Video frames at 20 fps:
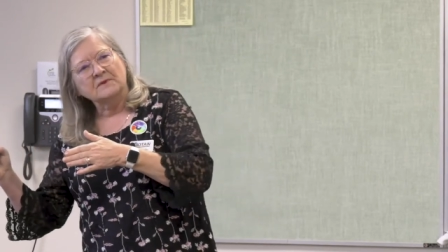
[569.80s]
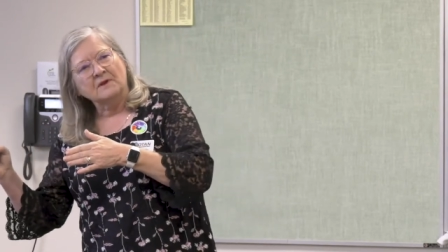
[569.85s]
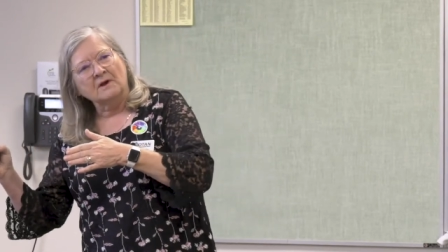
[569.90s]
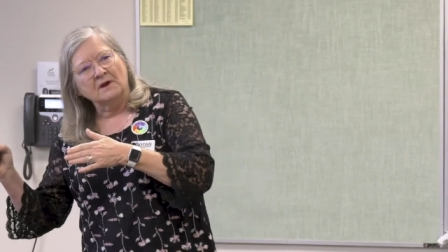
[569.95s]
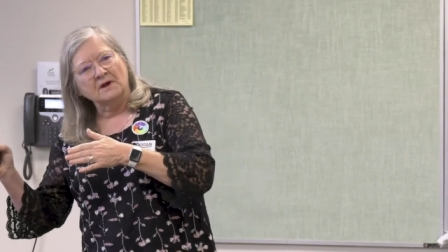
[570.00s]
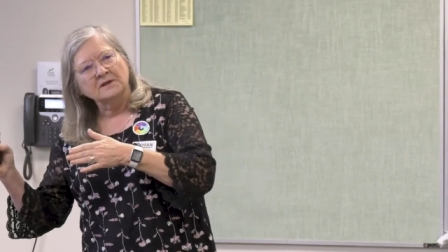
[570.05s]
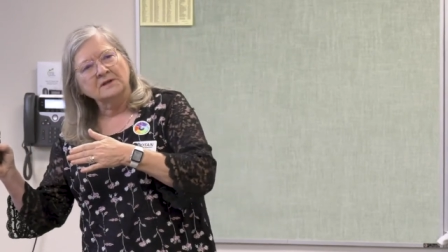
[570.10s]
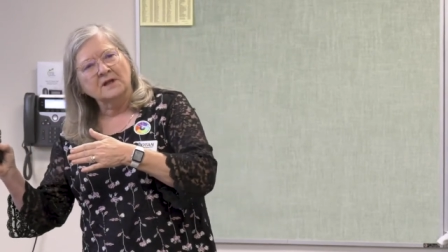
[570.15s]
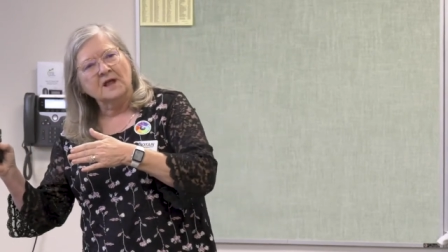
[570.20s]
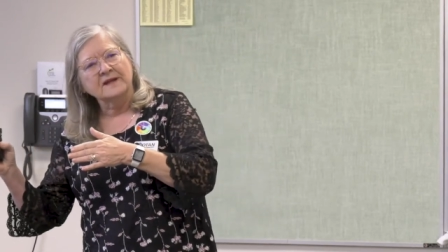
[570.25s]

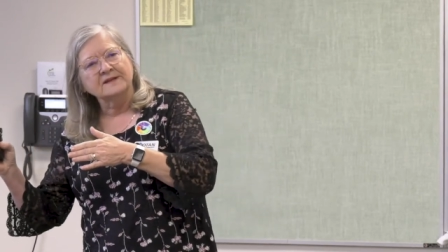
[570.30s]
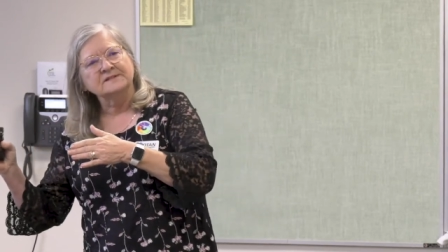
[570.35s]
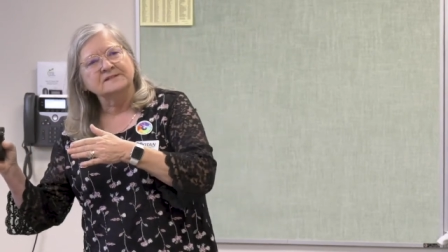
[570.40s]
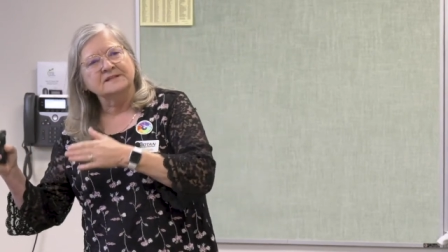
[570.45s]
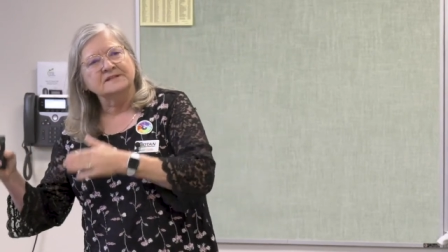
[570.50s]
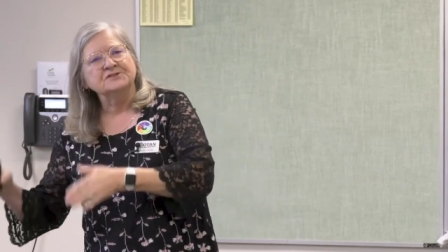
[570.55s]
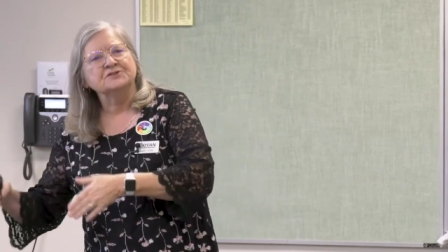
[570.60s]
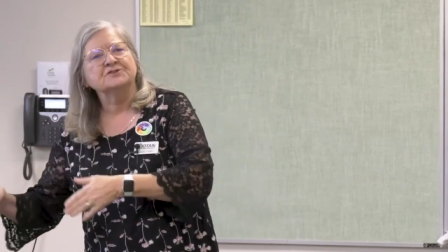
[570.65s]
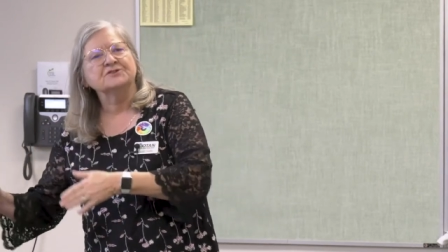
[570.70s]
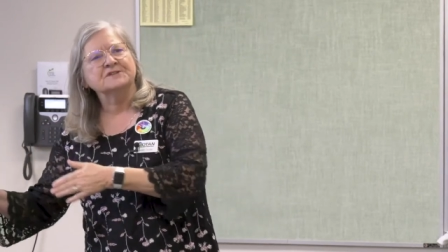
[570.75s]
online
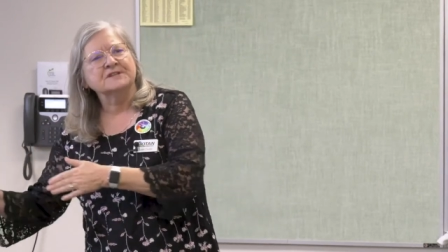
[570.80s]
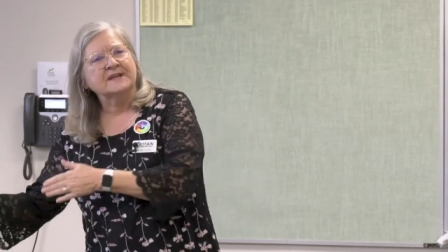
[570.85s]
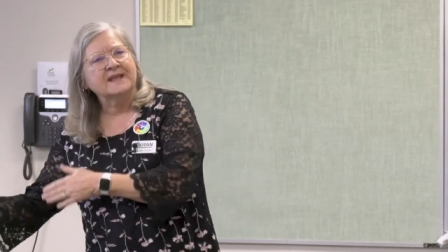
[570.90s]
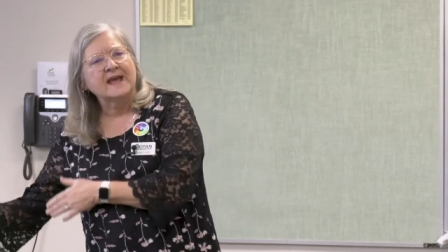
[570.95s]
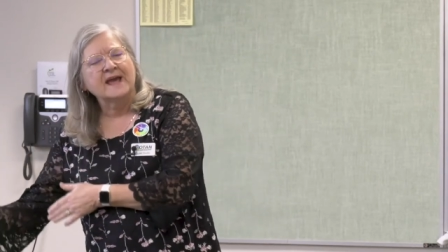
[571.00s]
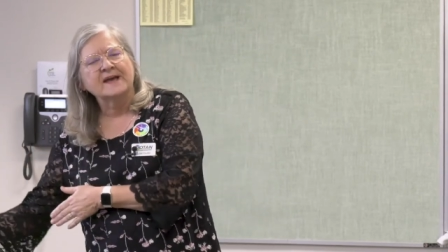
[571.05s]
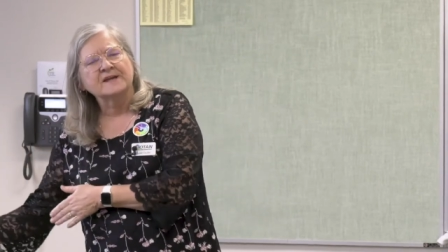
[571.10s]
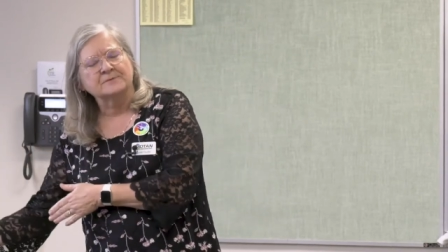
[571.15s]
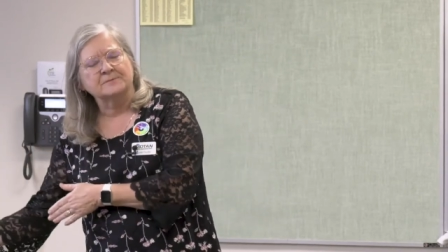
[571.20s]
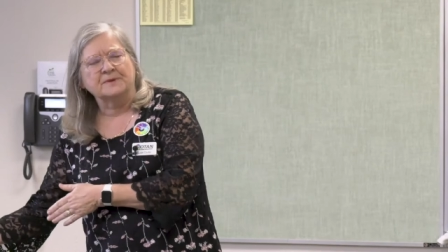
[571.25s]
teachers
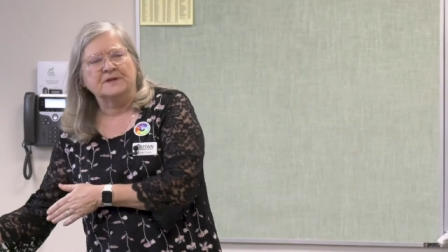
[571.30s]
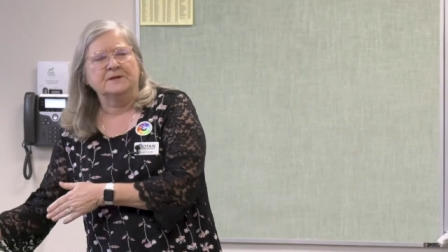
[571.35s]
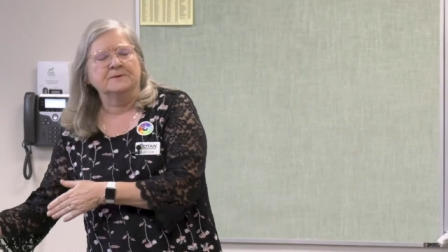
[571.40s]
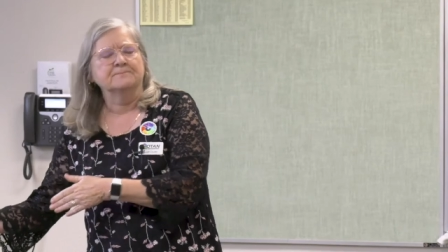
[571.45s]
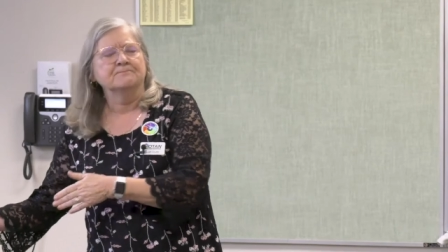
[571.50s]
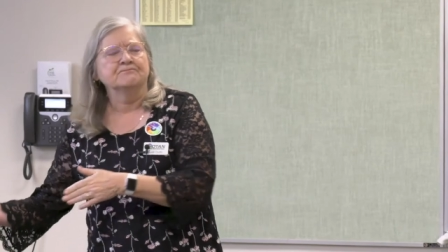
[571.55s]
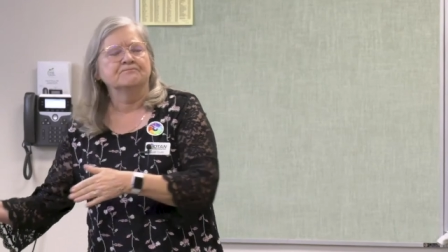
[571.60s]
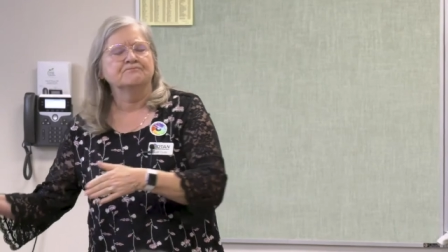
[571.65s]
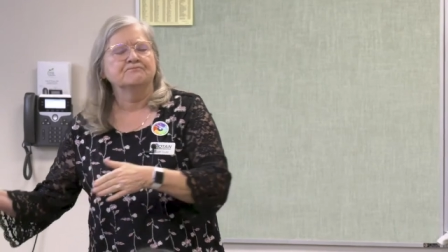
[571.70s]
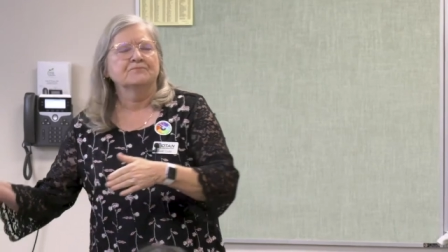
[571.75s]
academy.
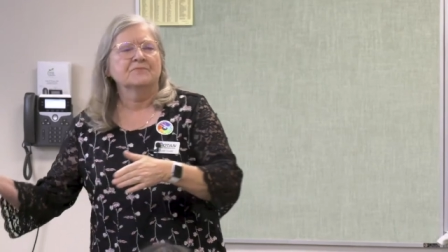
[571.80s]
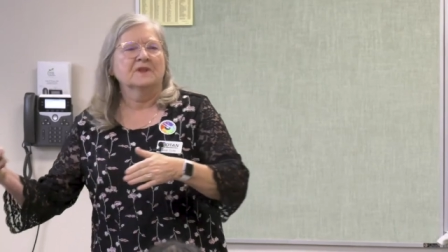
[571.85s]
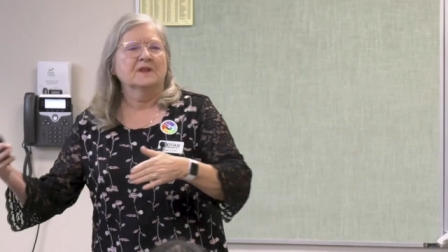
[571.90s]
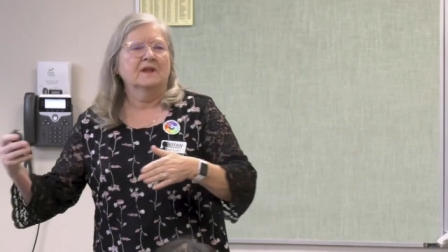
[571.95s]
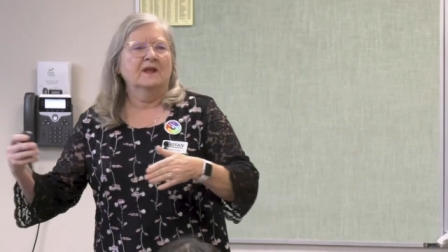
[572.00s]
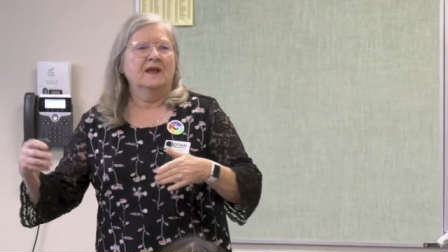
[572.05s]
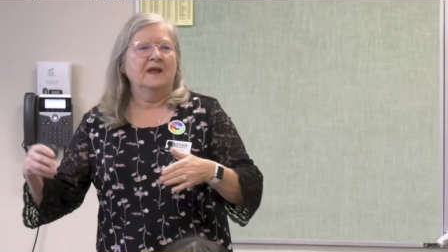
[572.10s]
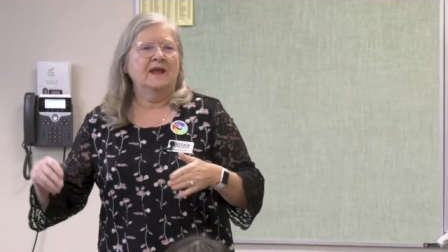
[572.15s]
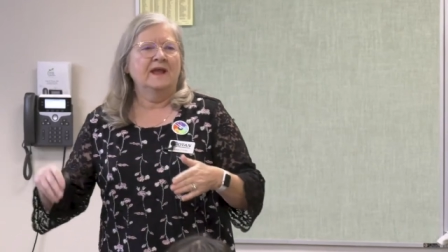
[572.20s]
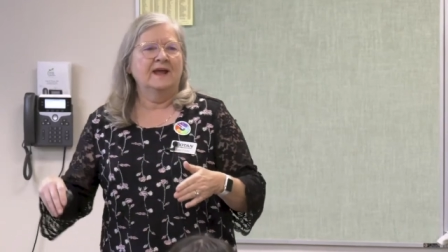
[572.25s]

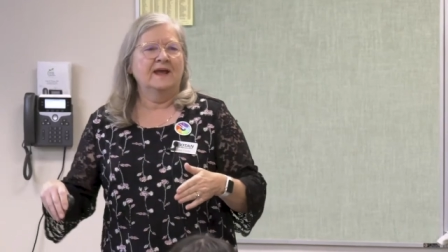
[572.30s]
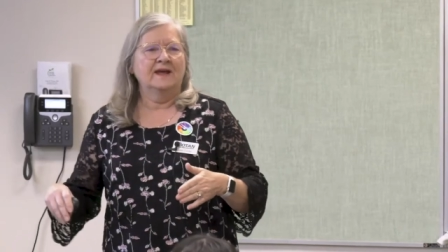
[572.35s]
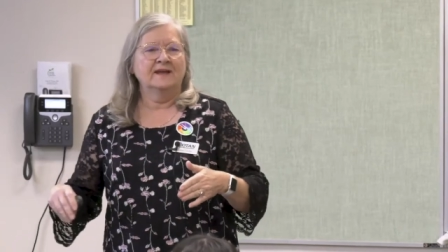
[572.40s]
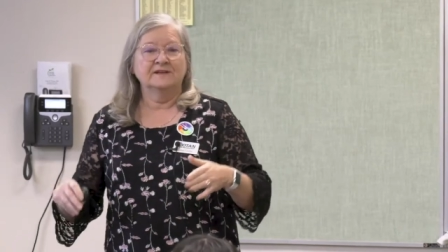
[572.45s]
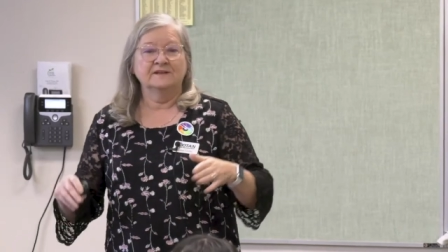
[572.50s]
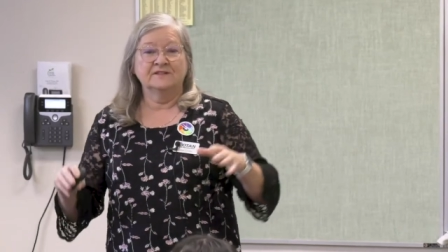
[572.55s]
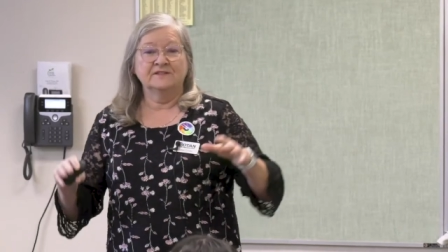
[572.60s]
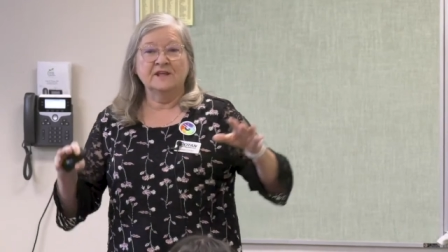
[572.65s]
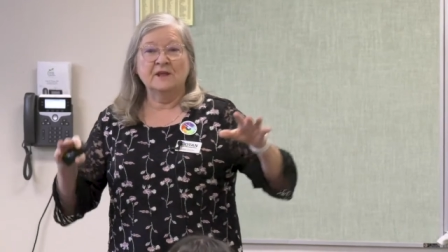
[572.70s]
And